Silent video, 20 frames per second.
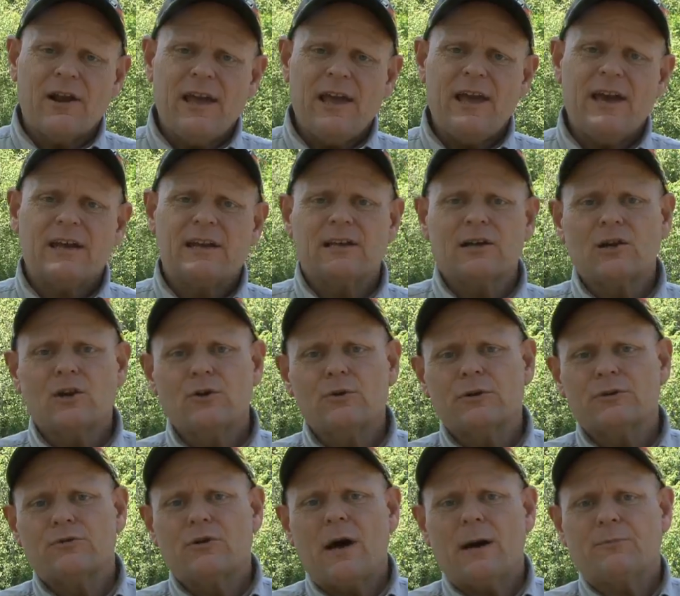head and glue
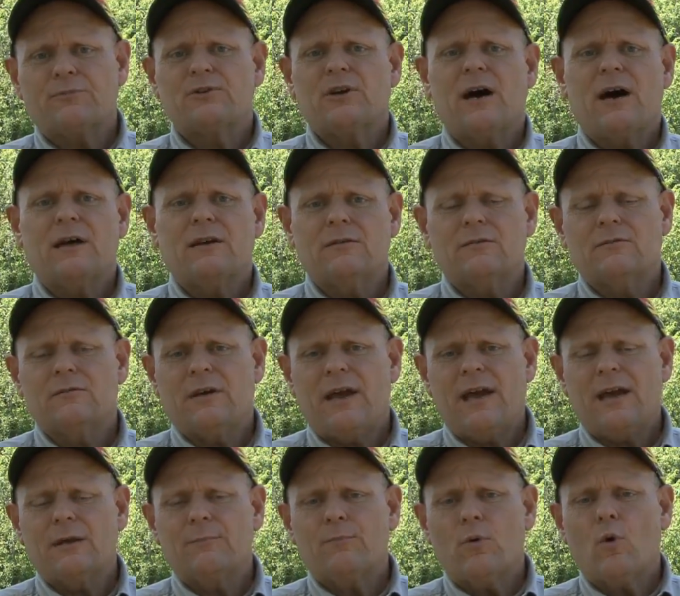a drop shot
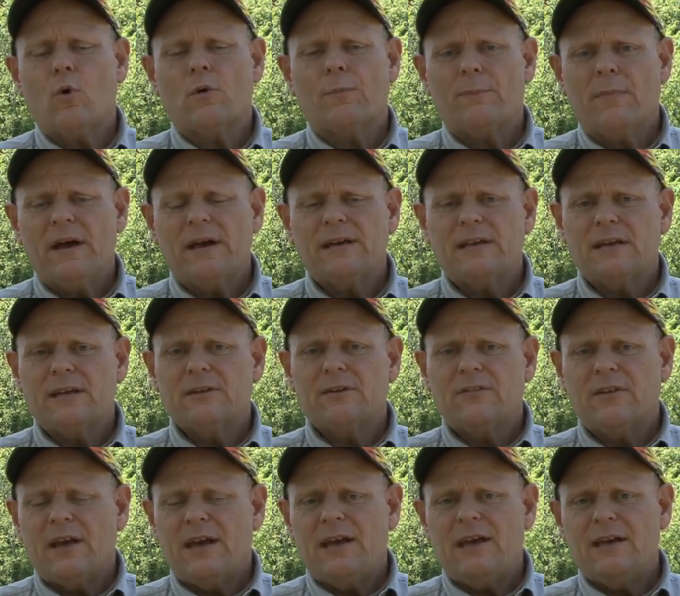hand poured bait into
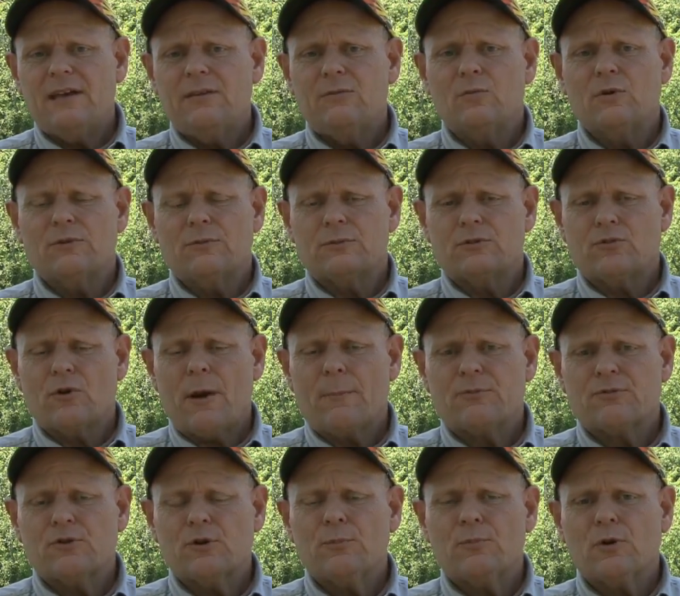the head with a drop
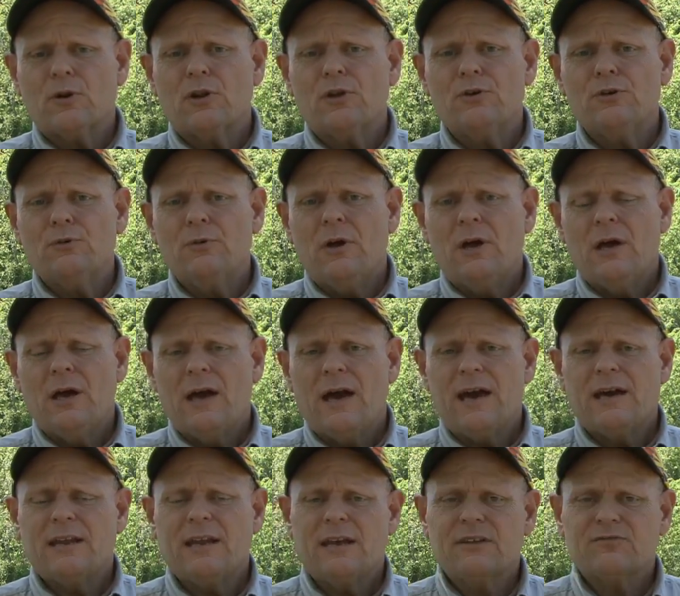of super glue,
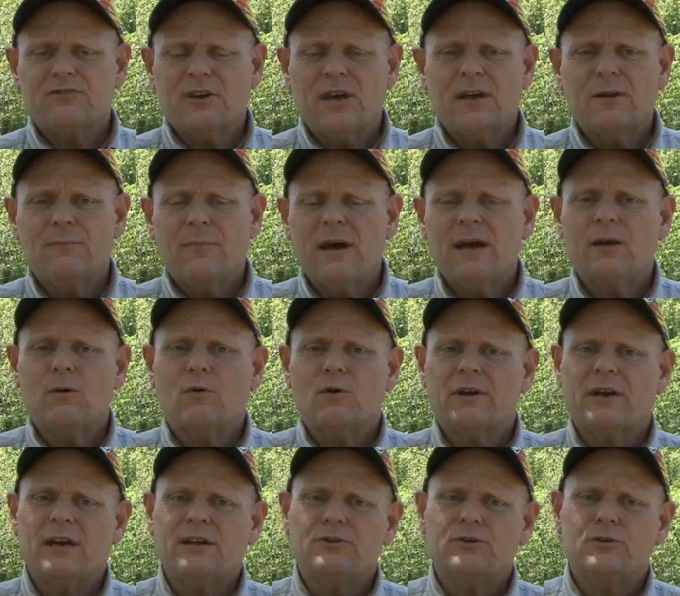and that same bait will
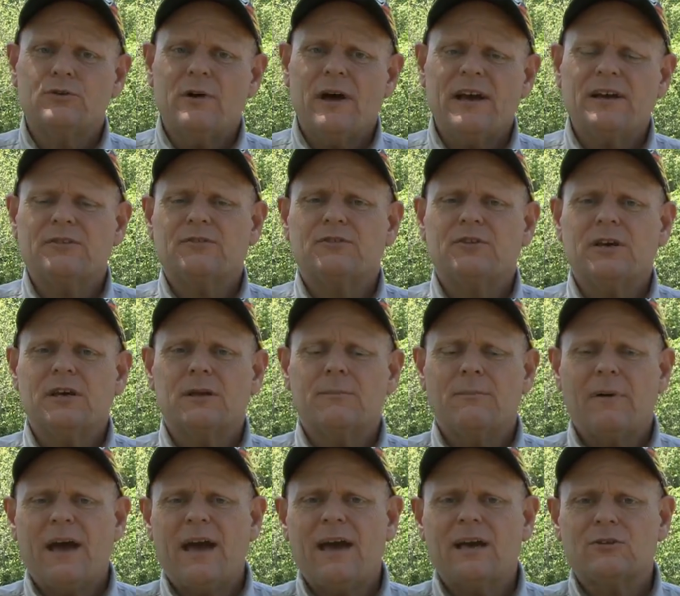catch you 8 to 10
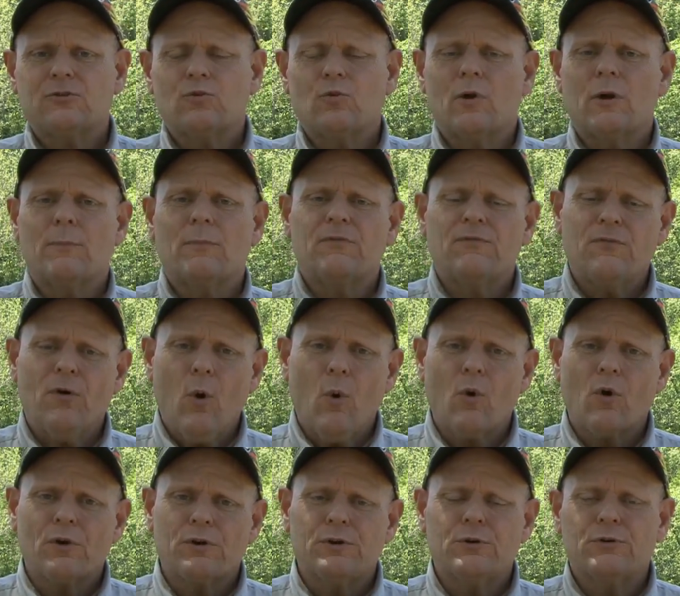bass, where
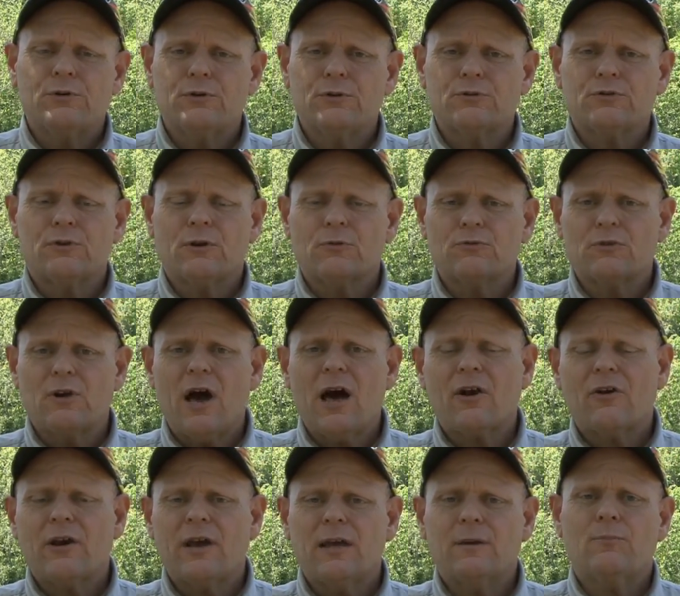before you were using those
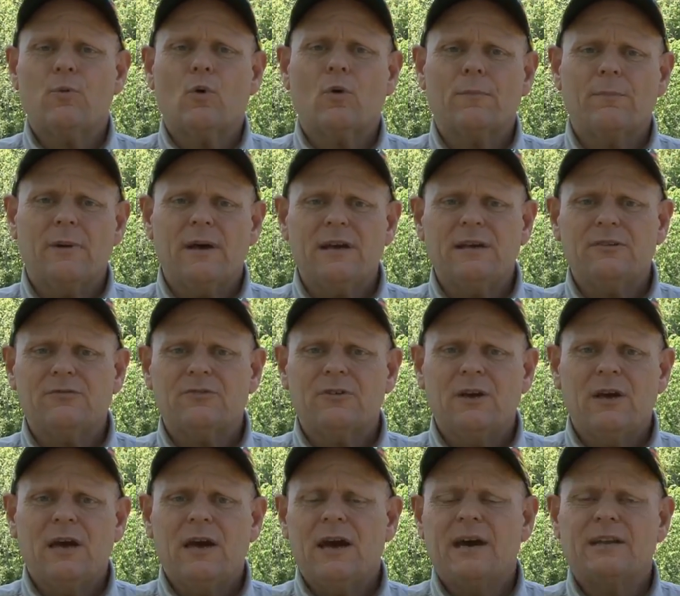dollar hand poured baits
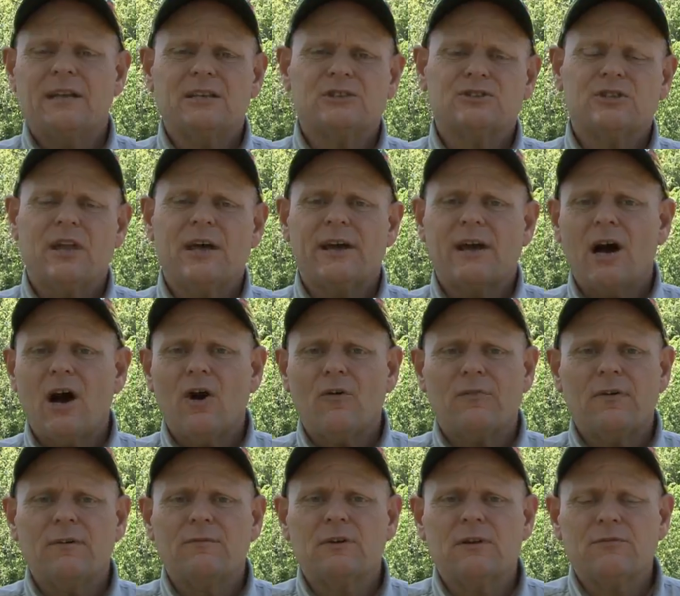and they sling off
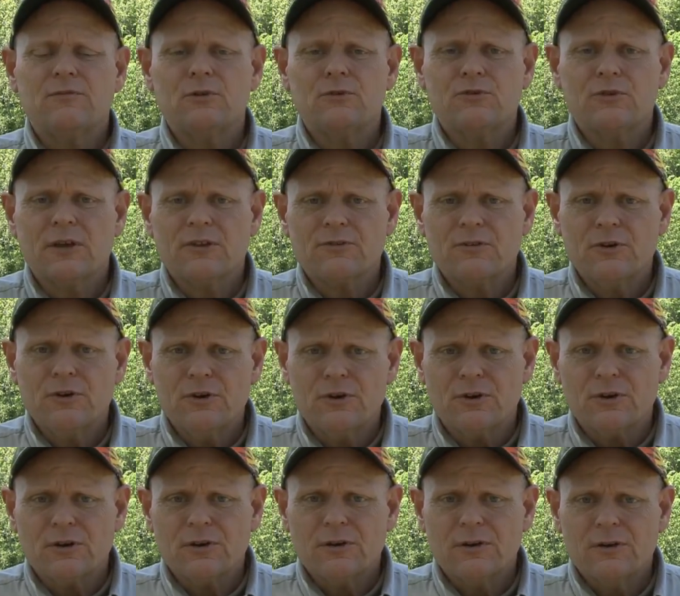even if you set the
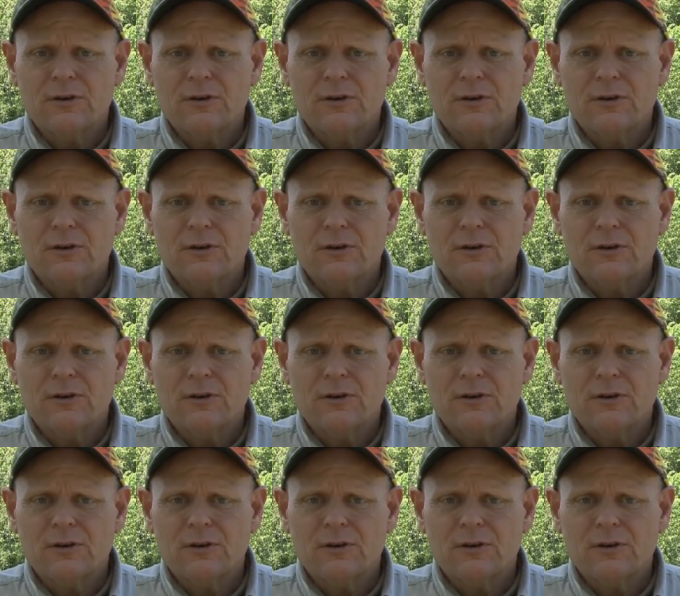hook.